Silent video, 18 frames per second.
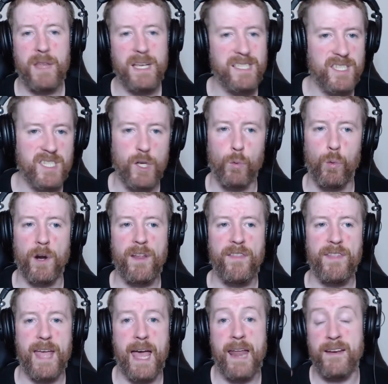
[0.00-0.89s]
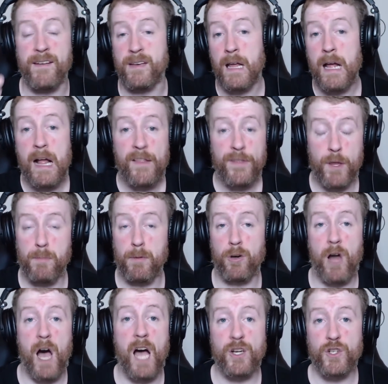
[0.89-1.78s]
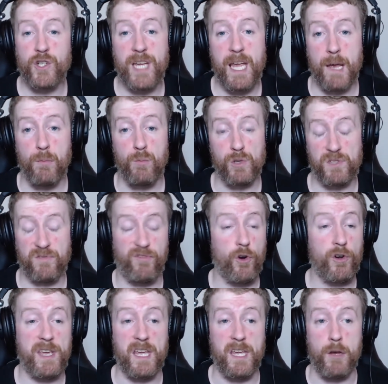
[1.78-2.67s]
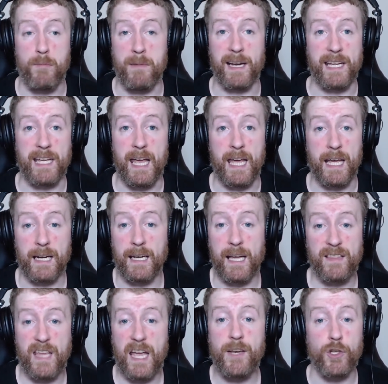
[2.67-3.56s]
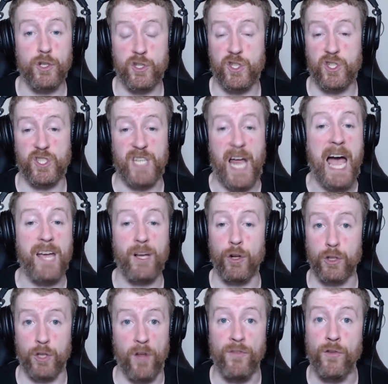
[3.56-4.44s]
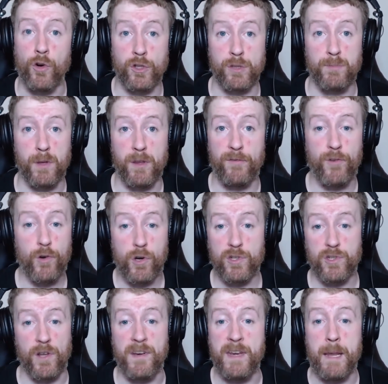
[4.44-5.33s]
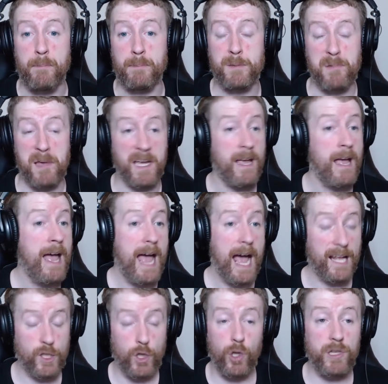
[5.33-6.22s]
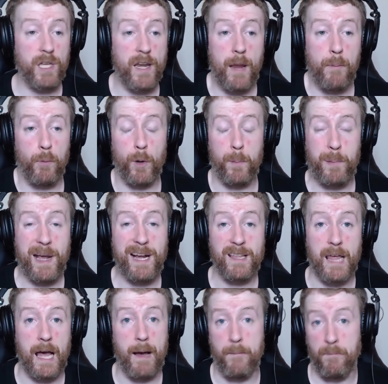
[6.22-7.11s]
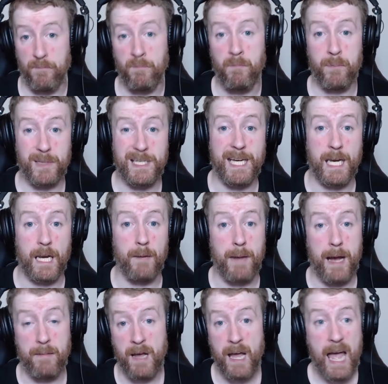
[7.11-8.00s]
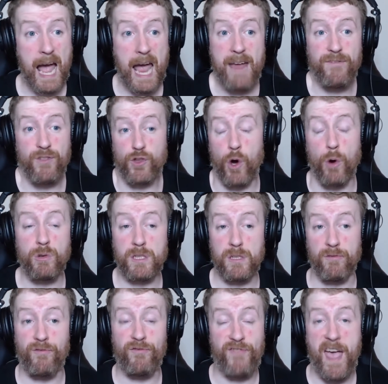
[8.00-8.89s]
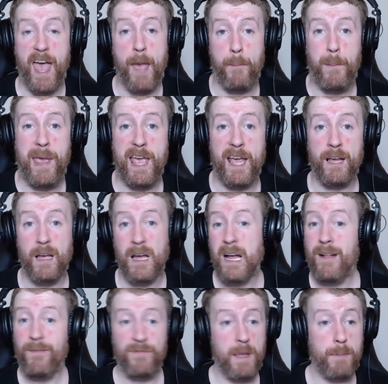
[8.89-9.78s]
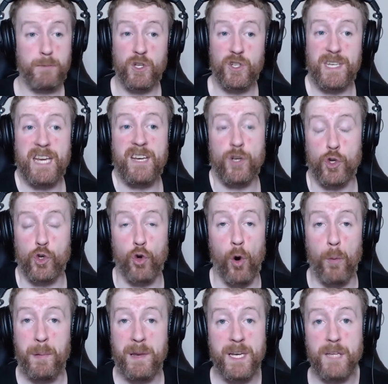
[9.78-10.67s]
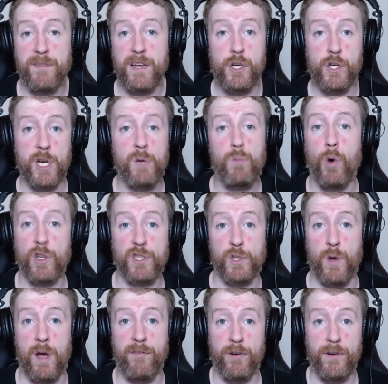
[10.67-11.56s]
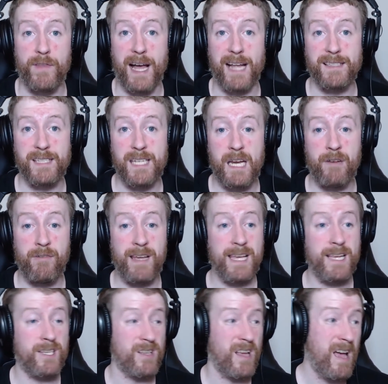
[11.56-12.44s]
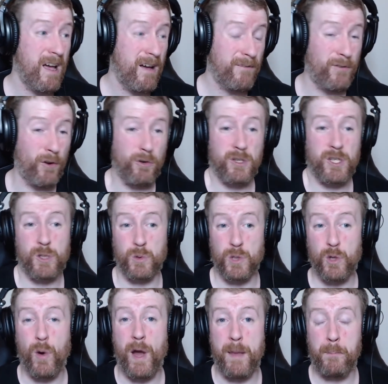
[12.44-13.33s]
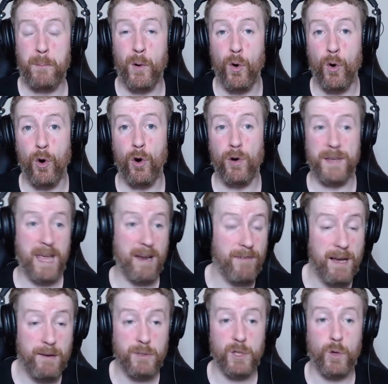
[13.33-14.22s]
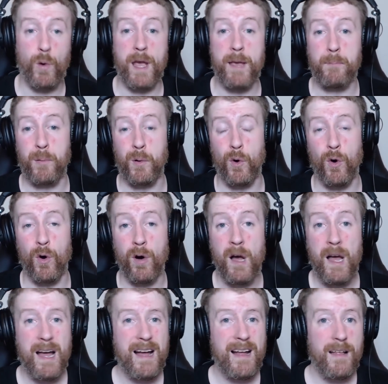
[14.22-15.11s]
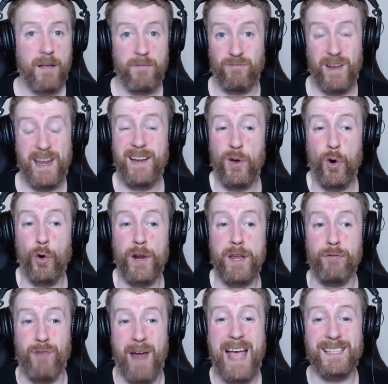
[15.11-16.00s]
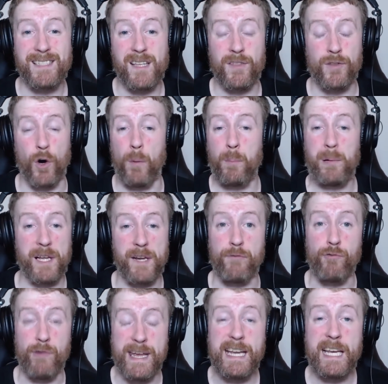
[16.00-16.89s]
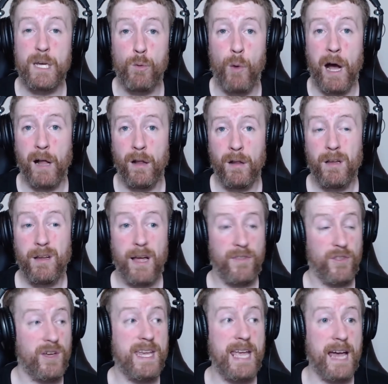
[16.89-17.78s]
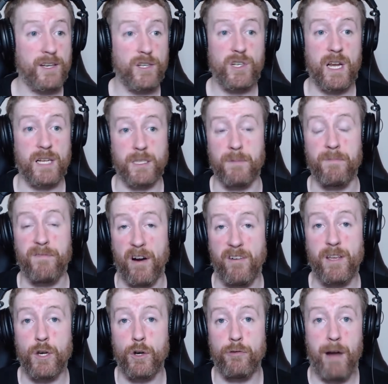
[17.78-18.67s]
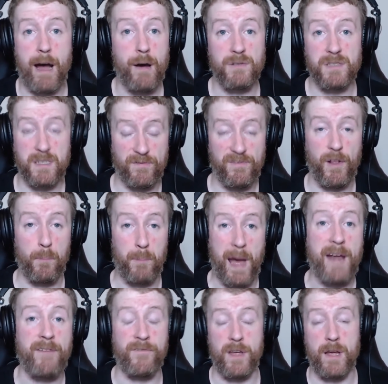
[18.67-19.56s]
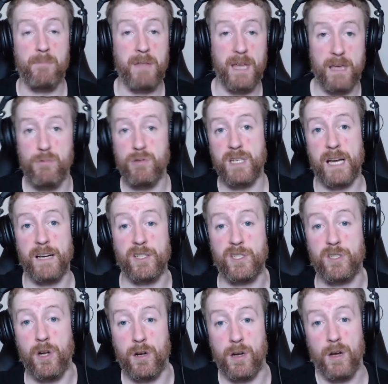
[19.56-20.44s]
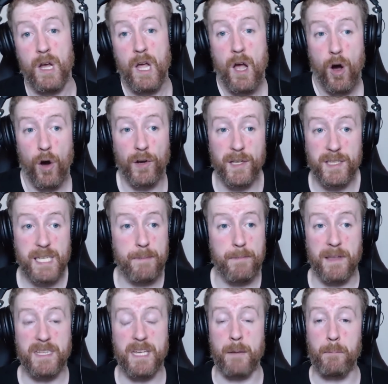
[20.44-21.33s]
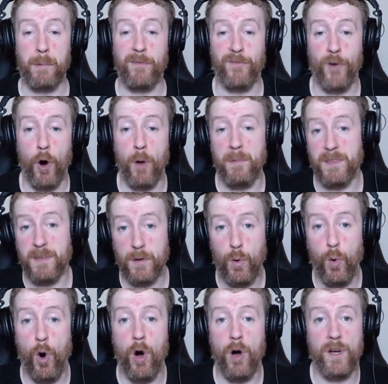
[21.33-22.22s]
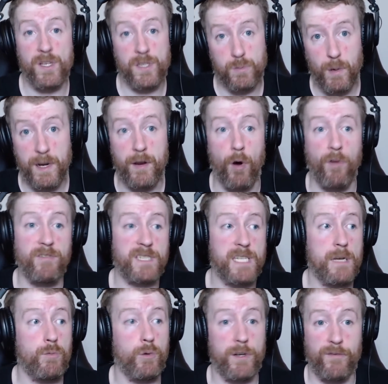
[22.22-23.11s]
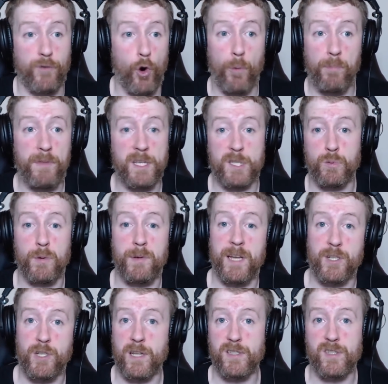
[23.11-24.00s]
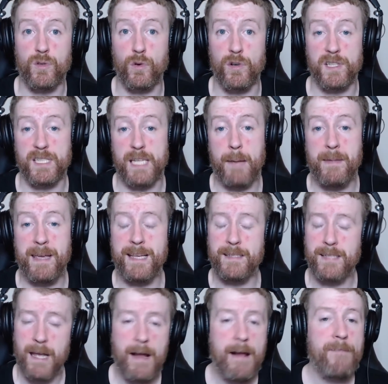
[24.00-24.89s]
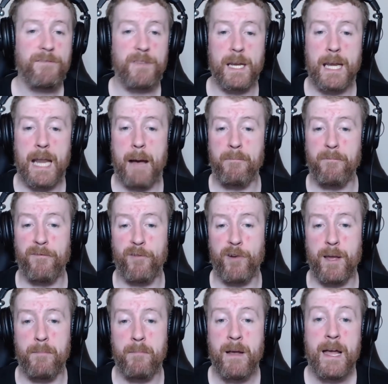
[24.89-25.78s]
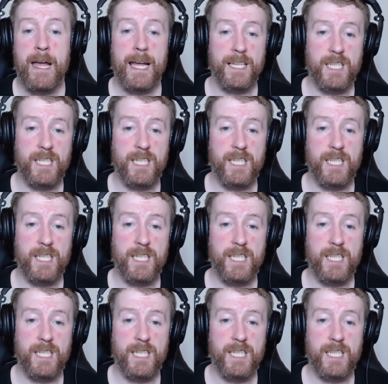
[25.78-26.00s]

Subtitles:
They still won in the end. The Mirage game was fucking humiliating. Like, they just styled on those motherfuckers on NiP's pick. I told you NiP would pick that particular map. I even thought it was a fair pick. NiP just didn't show up individually whatsoever in that series. Forrest was quite poor. Get Right was quite poor. Really, only Rez, I thought, played really well. I think he actually had some very good rounds. I felt bad for him that he was kind of stuck on a team that didn't perform in the quarters, when obviously he would have hoped this would be a chance to go to semis. Didn't happen for him.